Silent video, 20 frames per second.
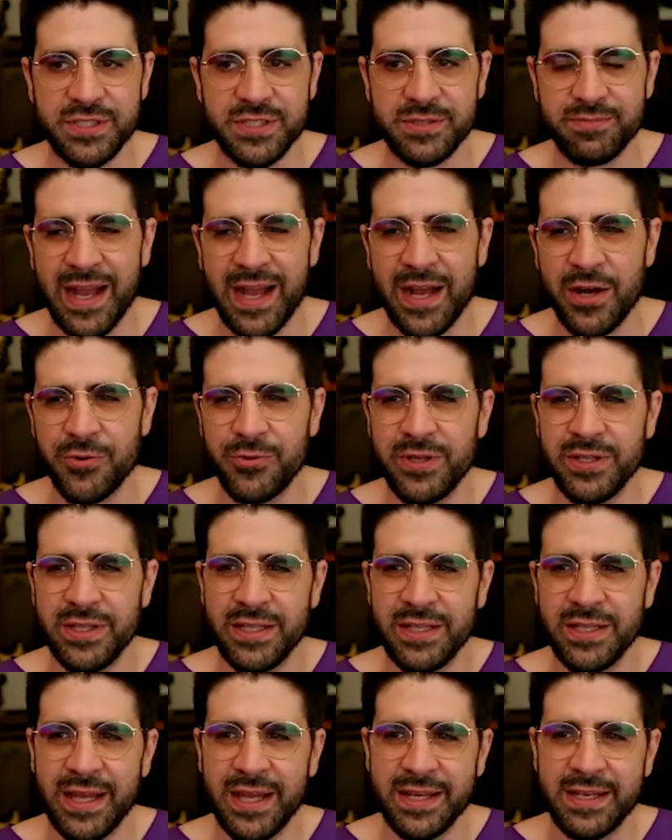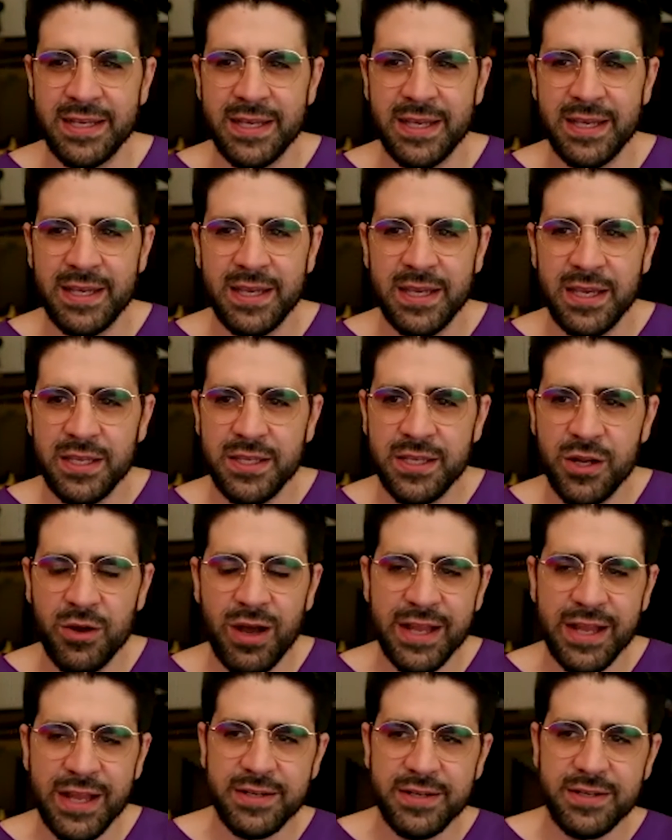about really like, you know,
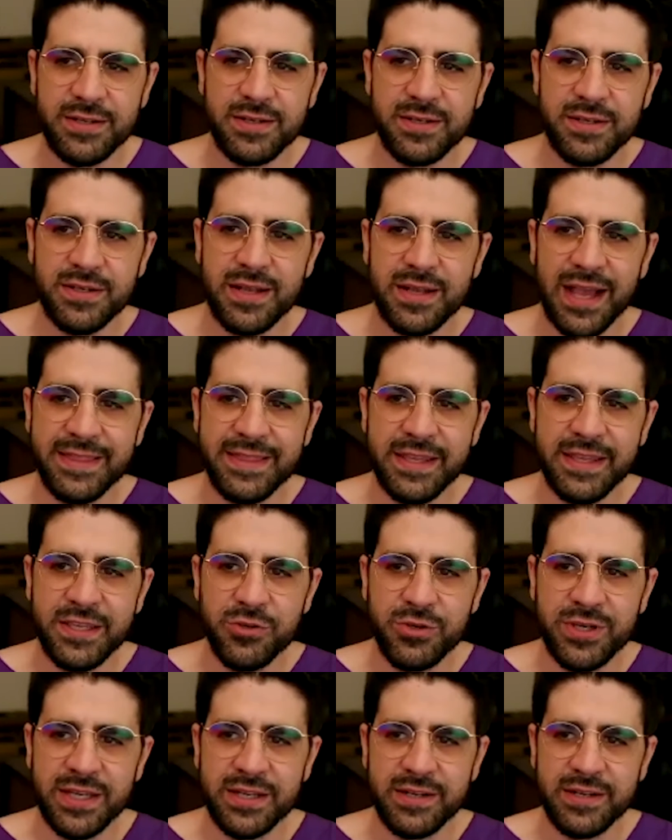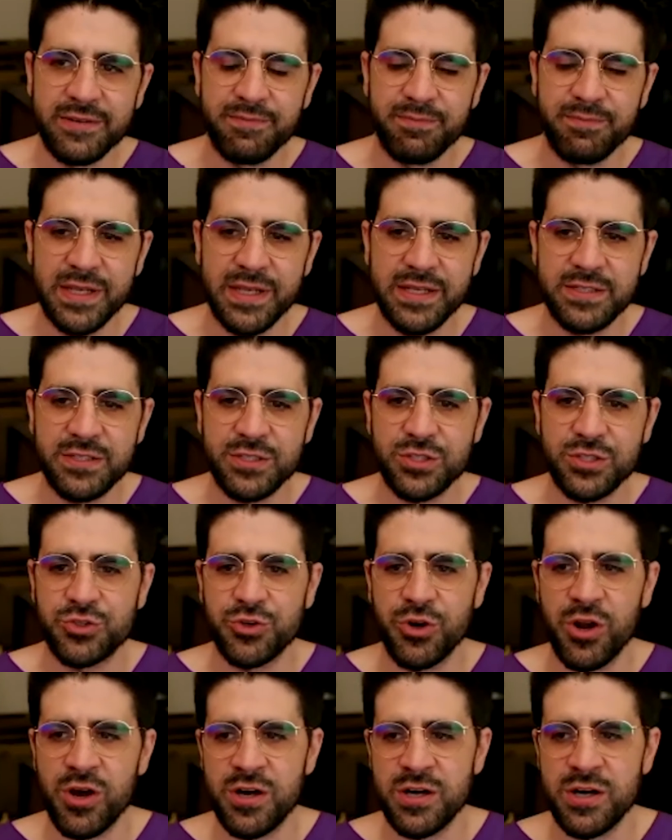I, I think you can be
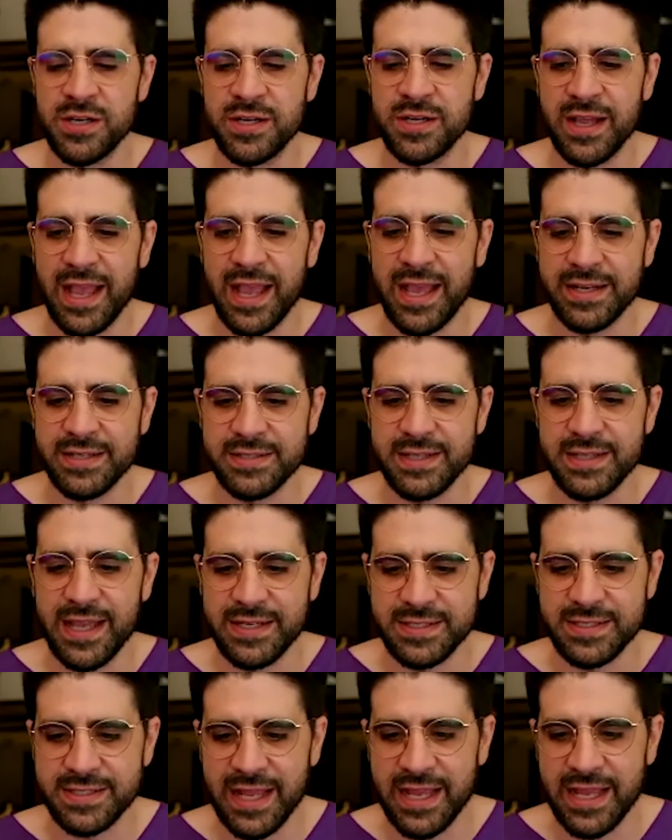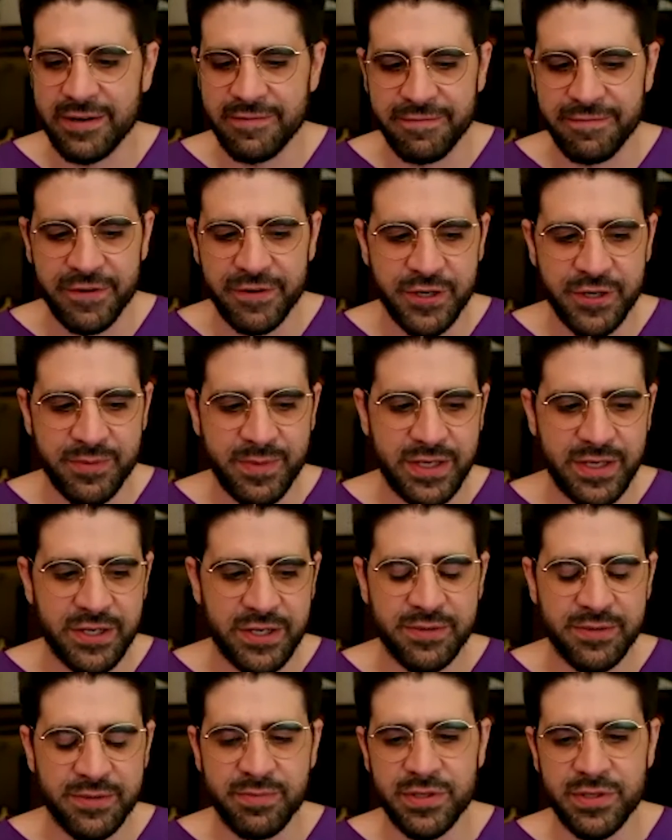strong and, and stand firm in
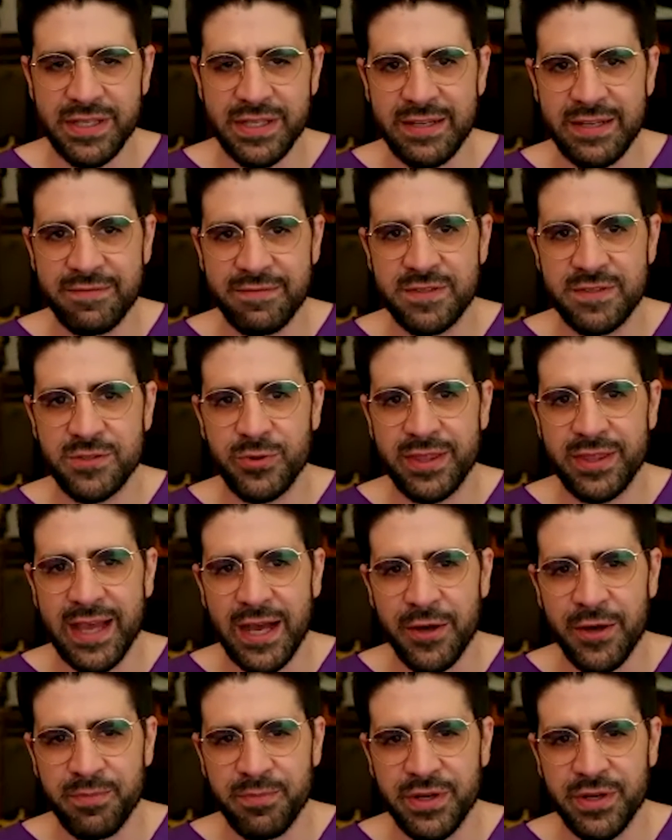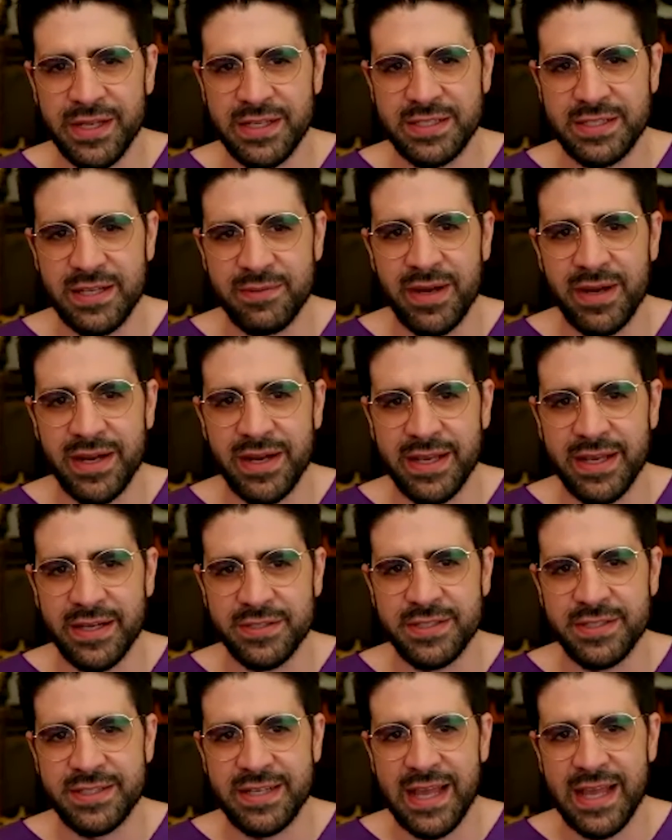your beliefs without putting somebody
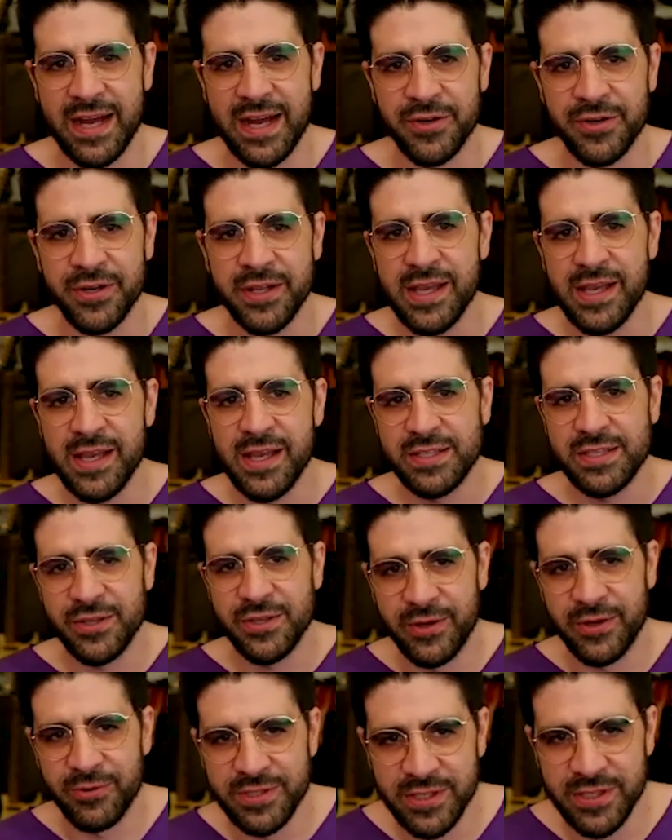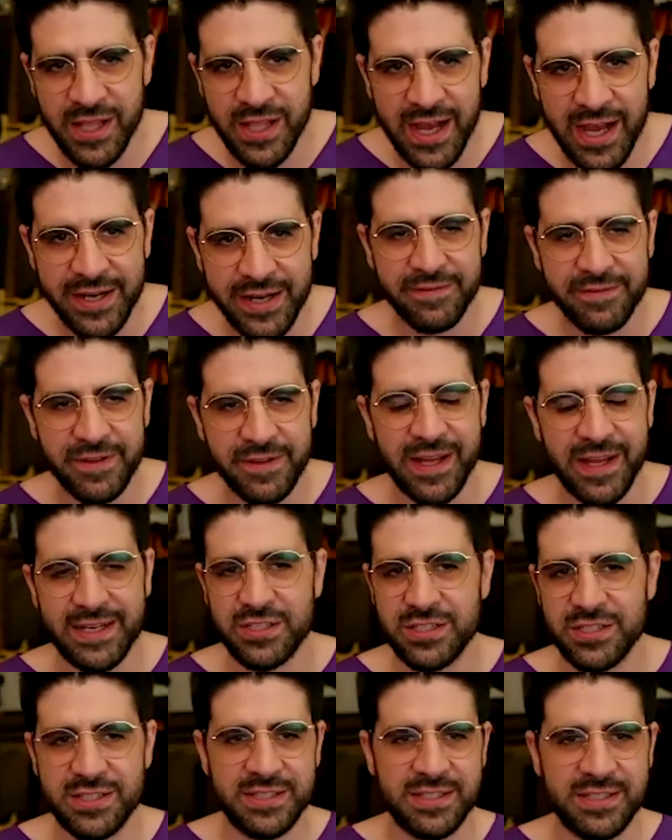else down. So there was a lot of like,
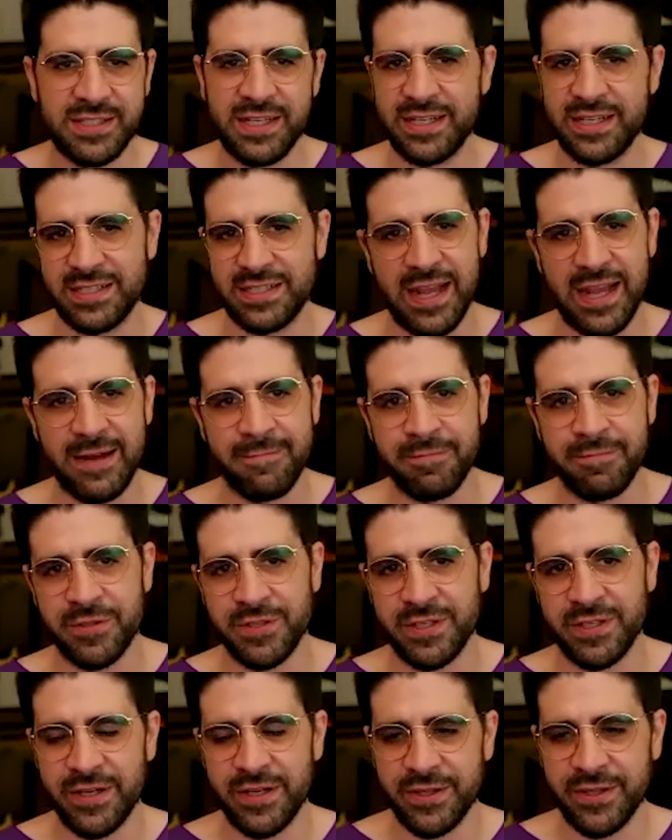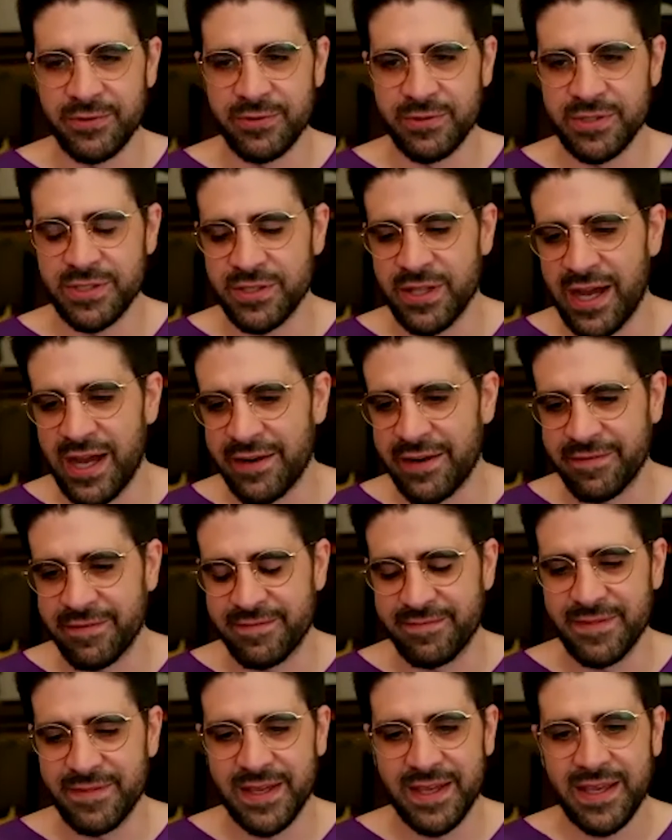just as an example, you know, there was a lot of
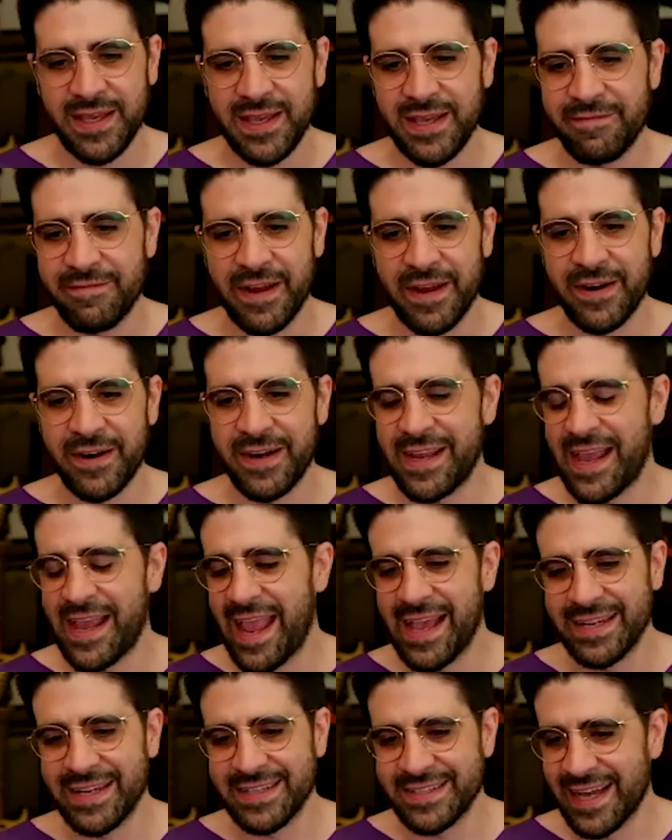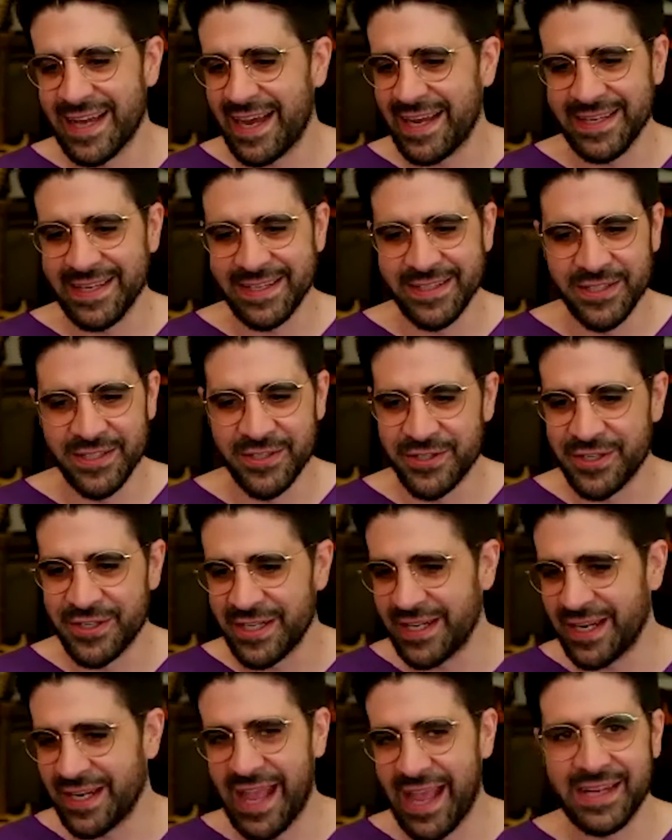very
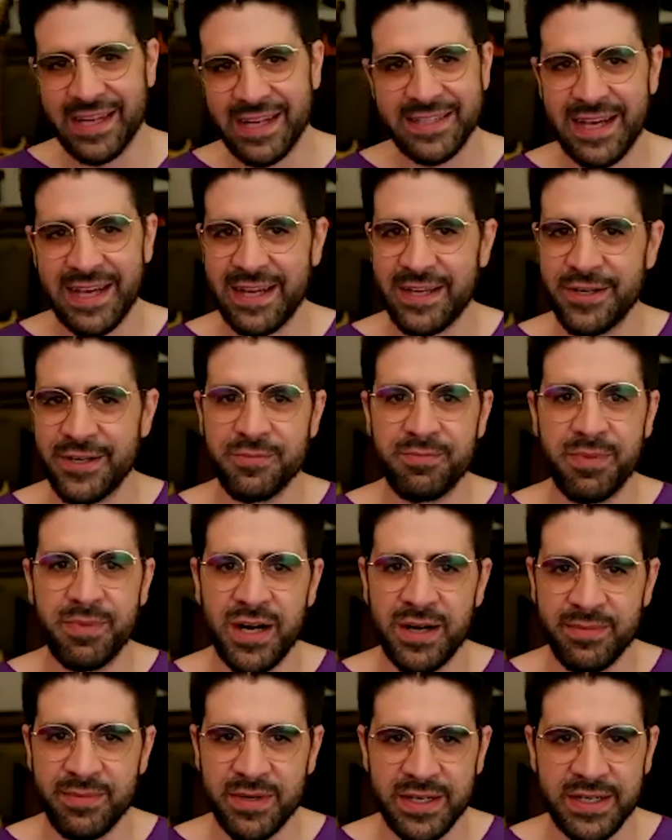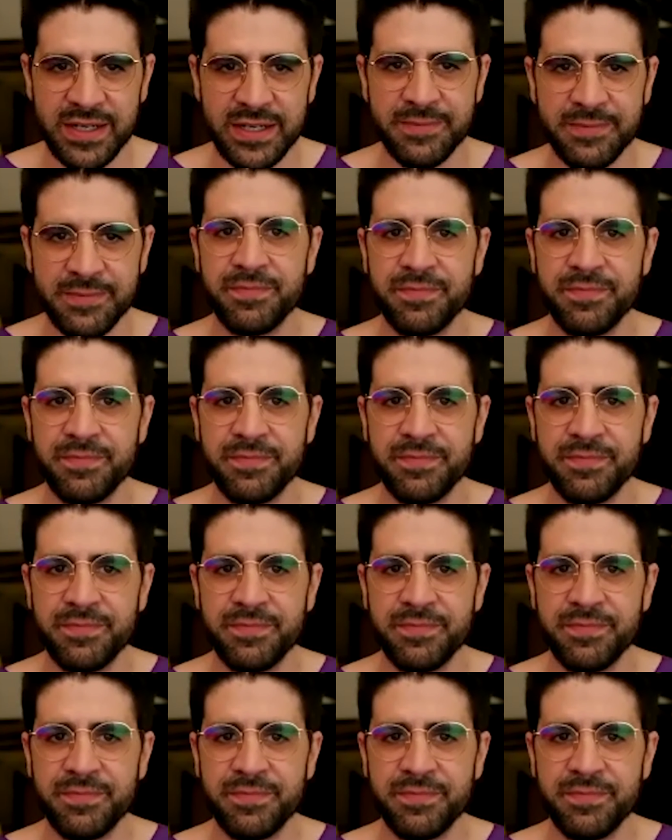anti-Hillary, anti-Obama